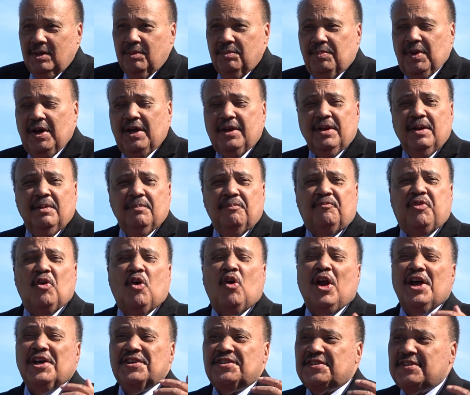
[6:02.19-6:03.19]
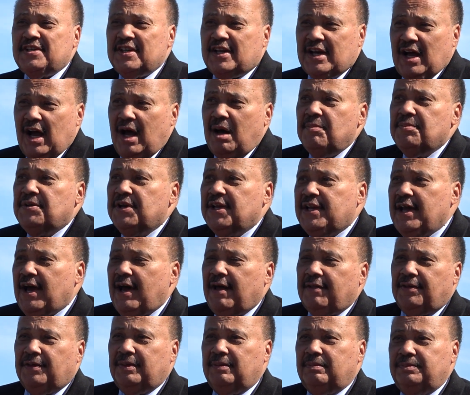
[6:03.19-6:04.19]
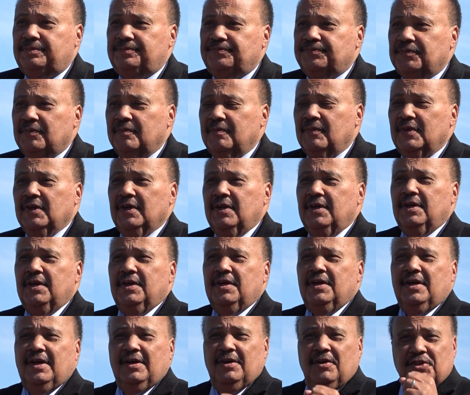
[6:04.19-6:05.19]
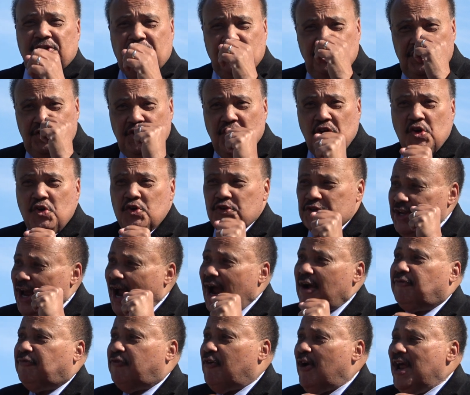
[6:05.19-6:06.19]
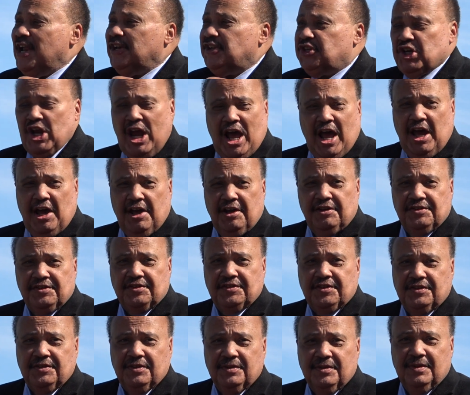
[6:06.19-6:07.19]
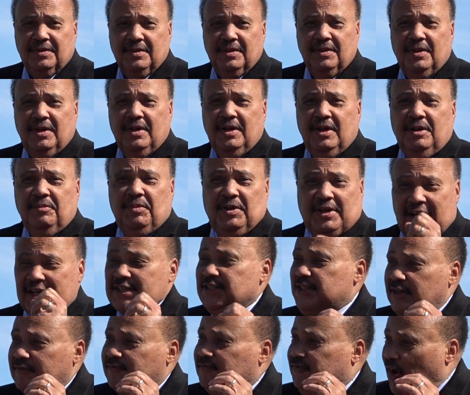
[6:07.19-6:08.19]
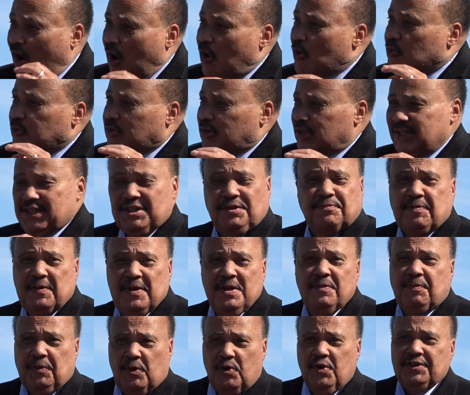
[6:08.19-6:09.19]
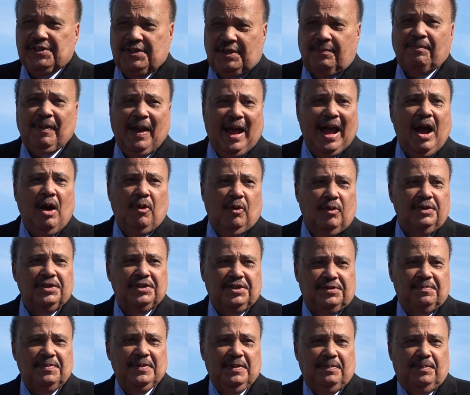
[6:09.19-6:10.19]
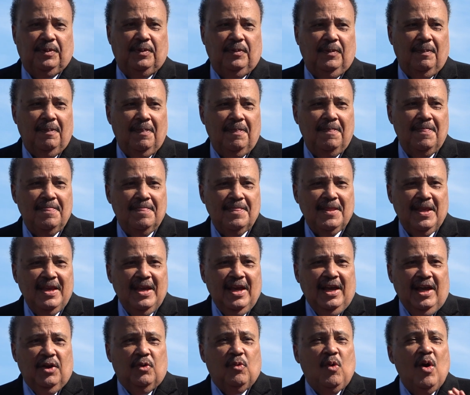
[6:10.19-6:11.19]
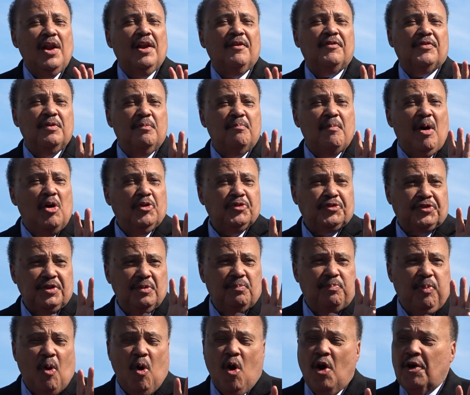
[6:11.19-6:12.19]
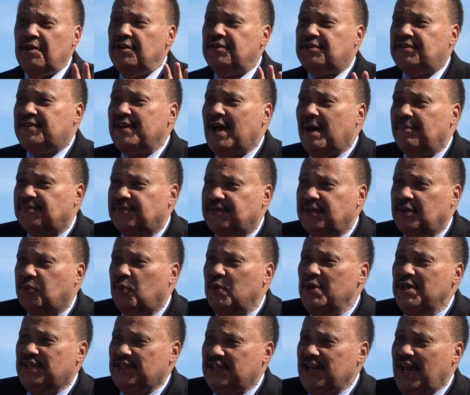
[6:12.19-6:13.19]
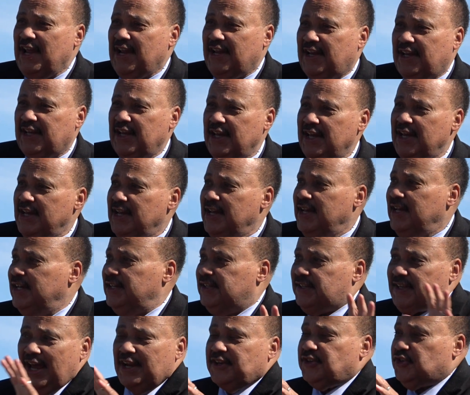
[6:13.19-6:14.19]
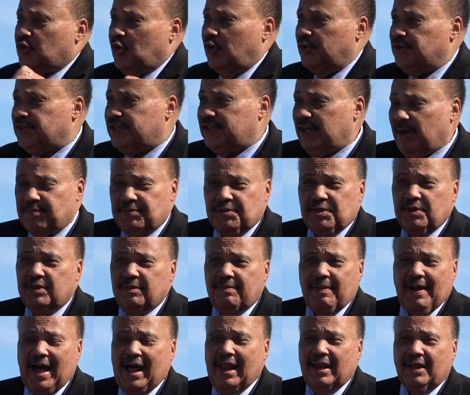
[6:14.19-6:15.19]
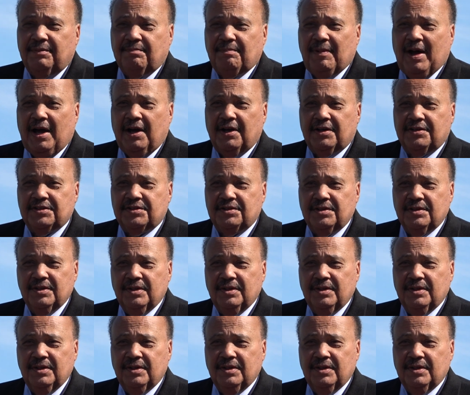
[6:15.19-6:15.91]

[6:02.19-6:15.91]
But for us to come together, to use our franchise, because a voteless people is a powerless people. And one of the most important steps that we take is that short step to the ballot box.